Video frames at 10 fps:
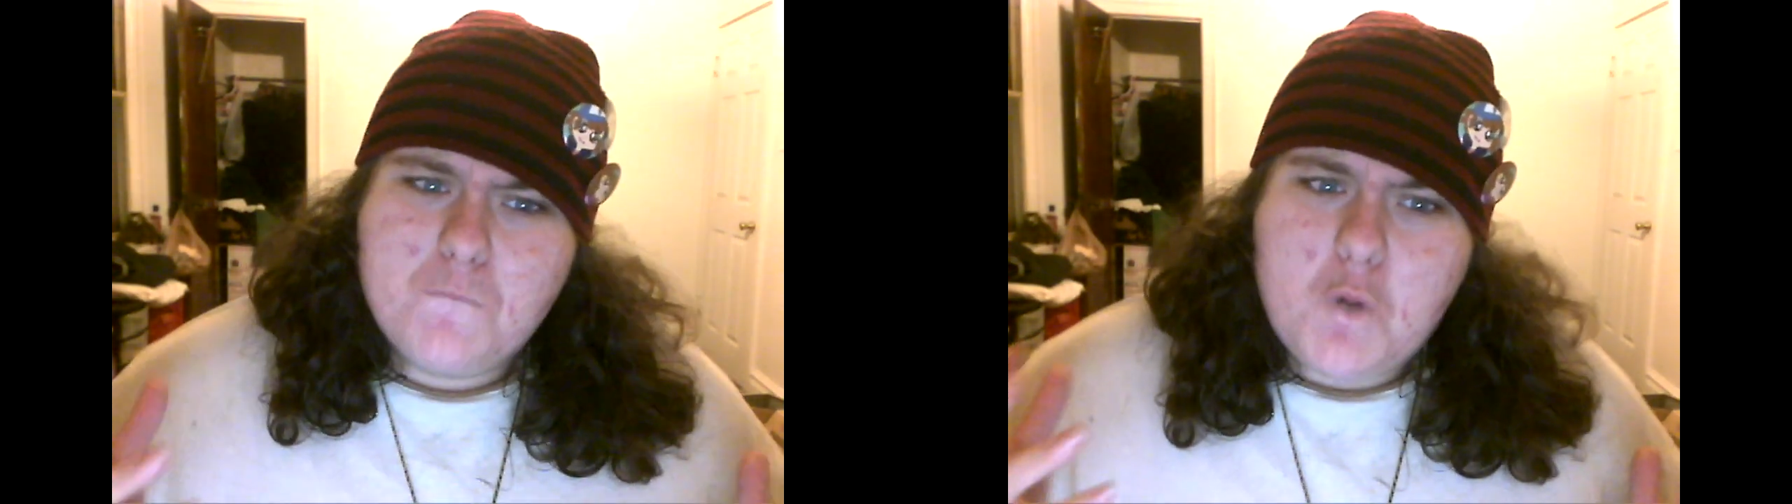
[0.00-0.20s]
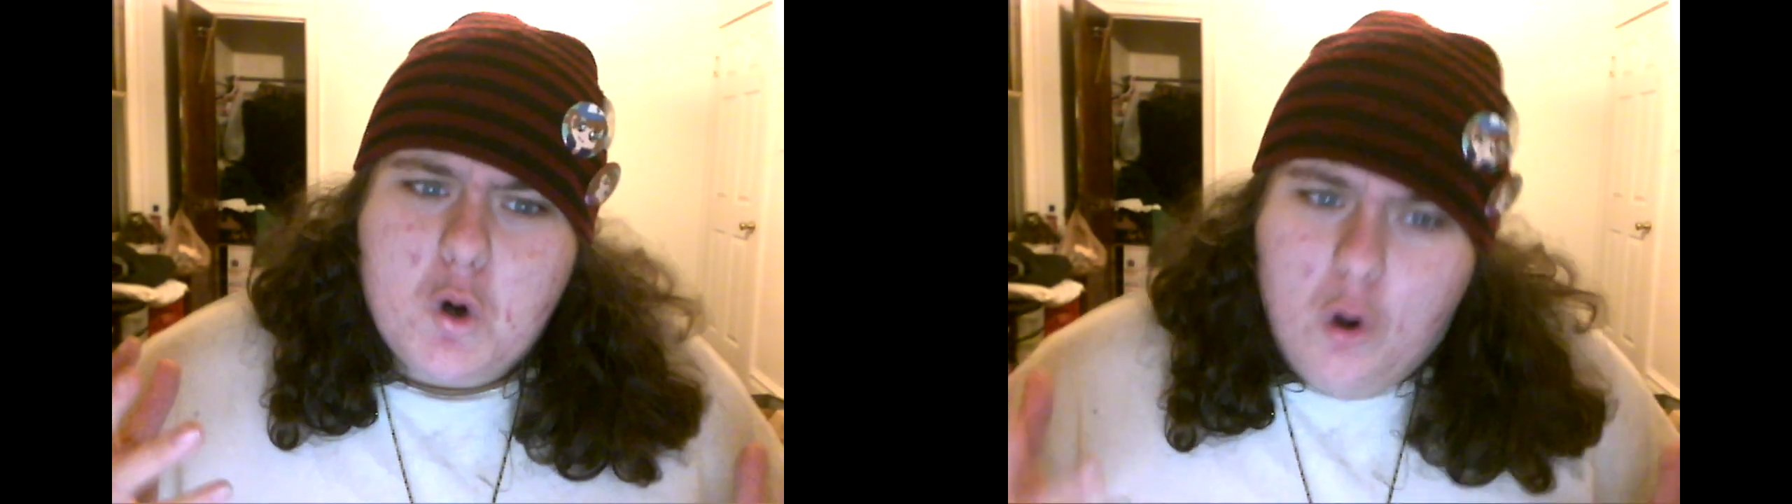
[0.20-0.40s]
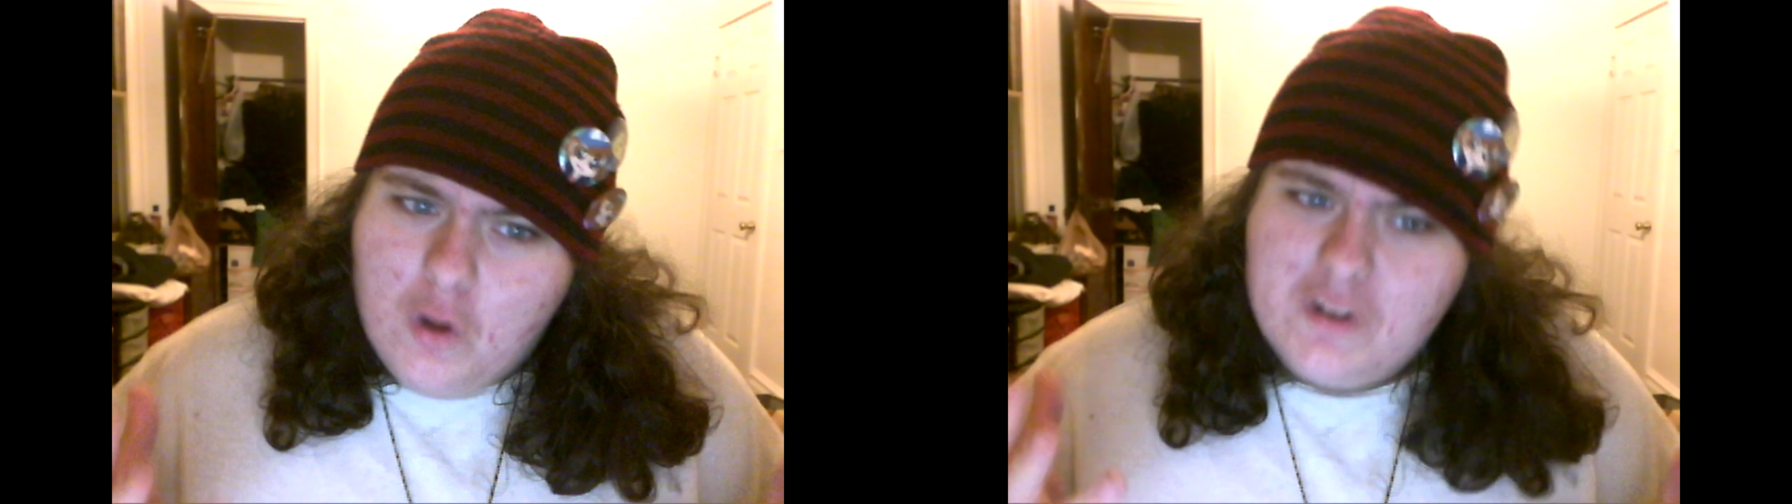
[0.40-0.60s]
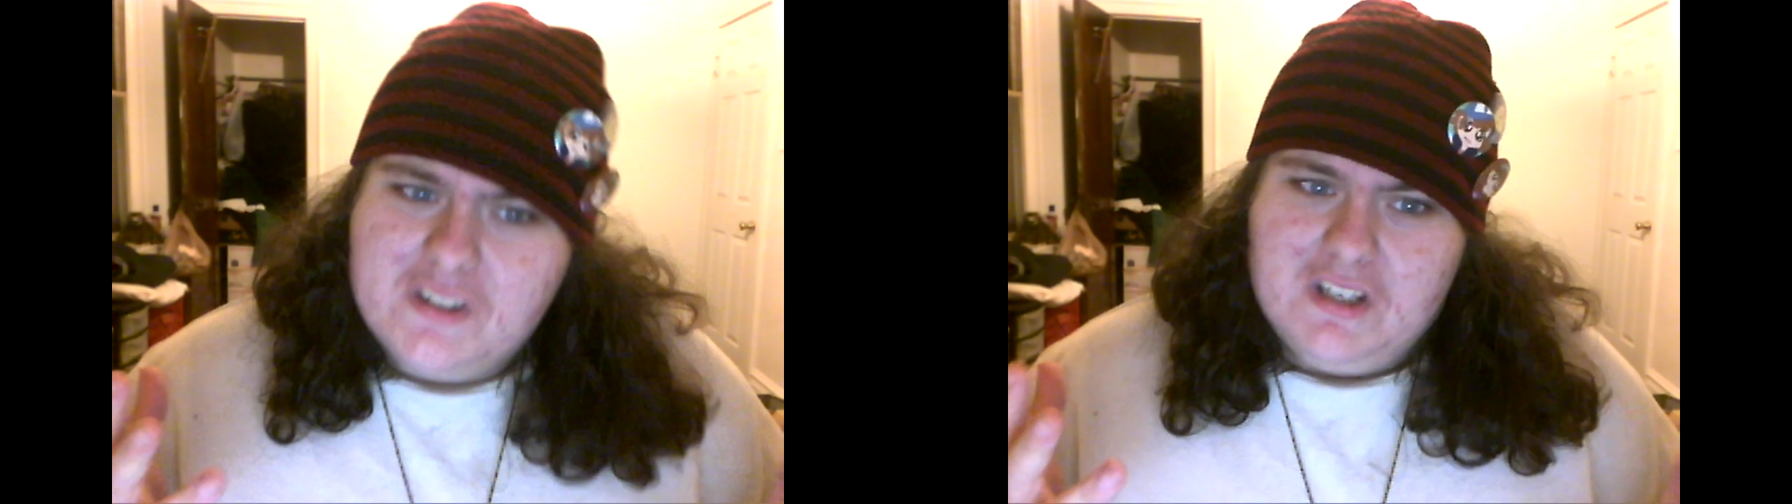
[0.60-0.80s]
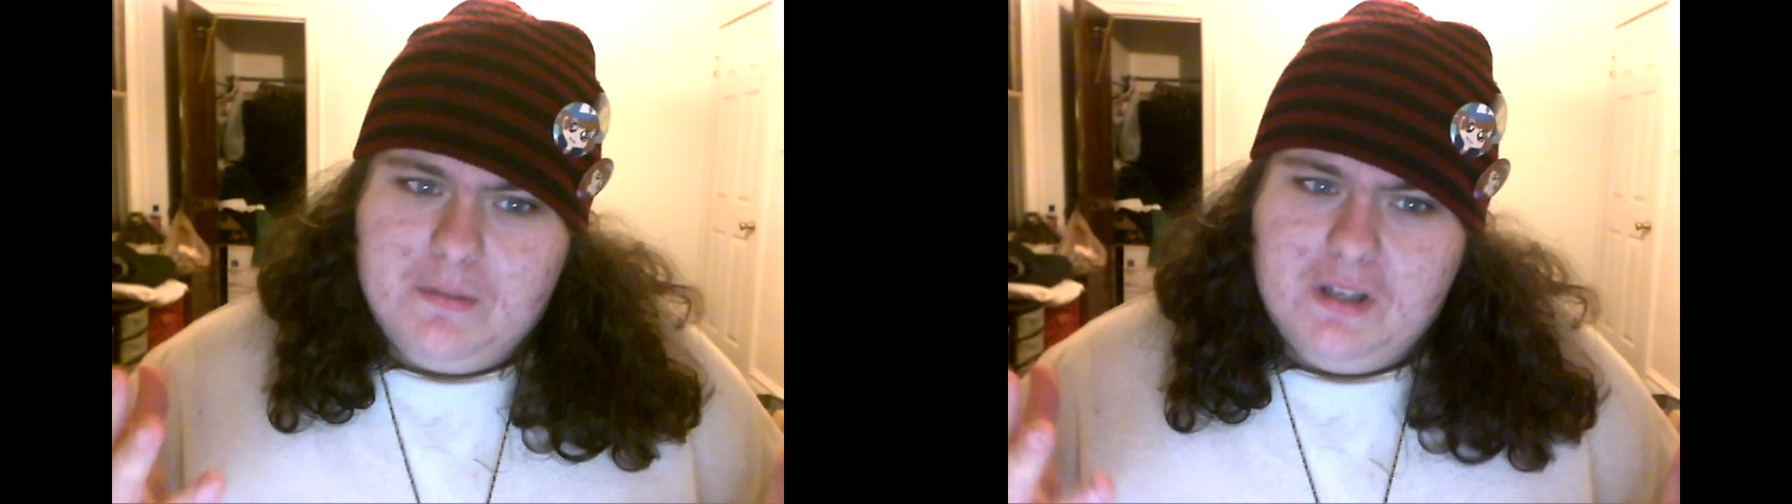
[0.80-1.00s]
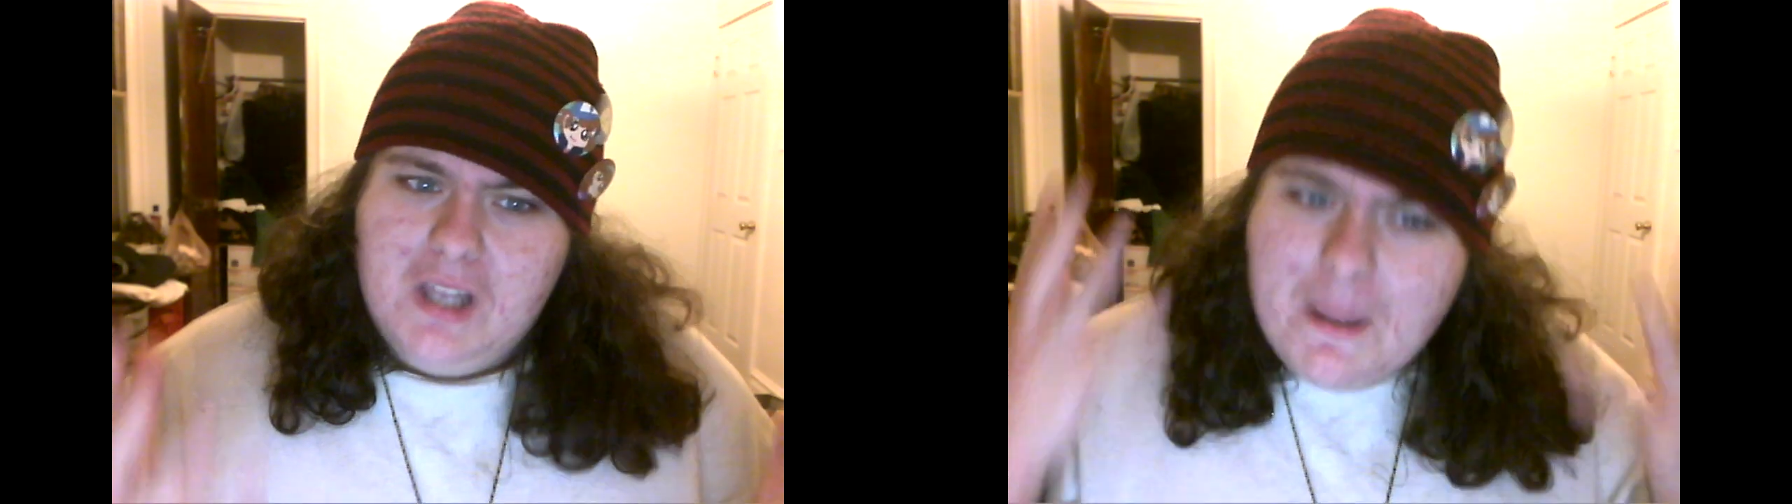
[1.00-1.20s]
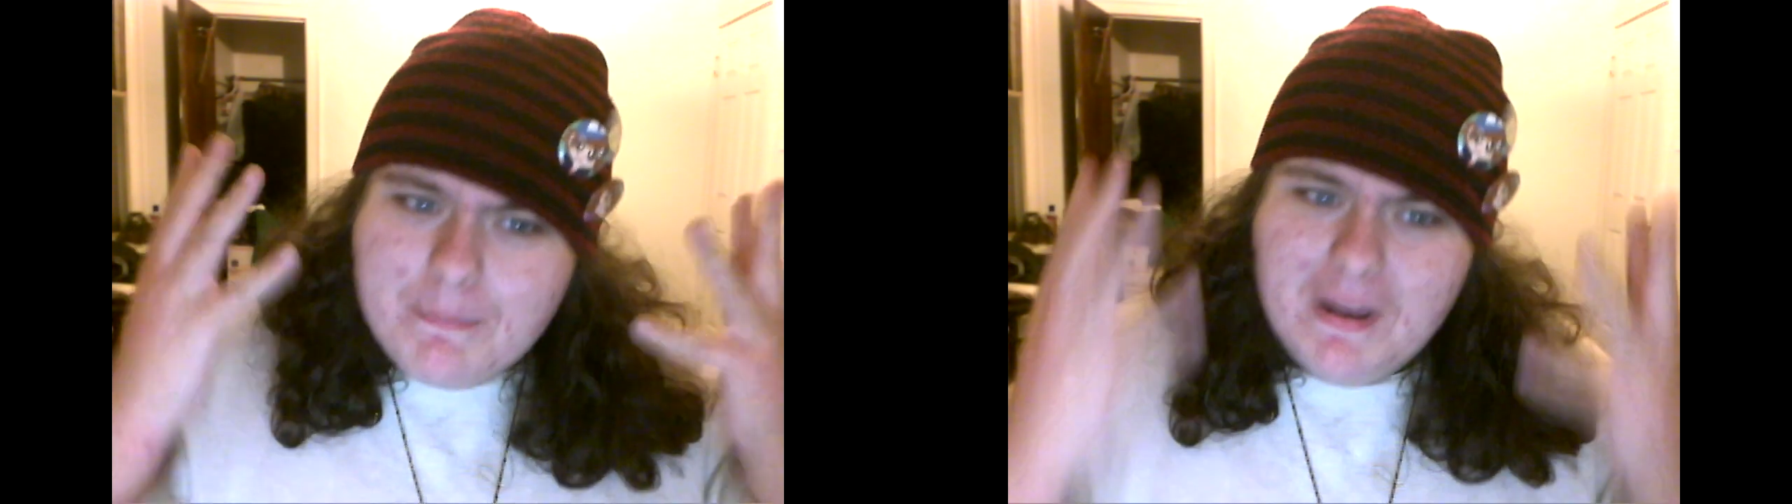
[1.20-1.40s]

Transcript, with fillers: more wholesome, a lot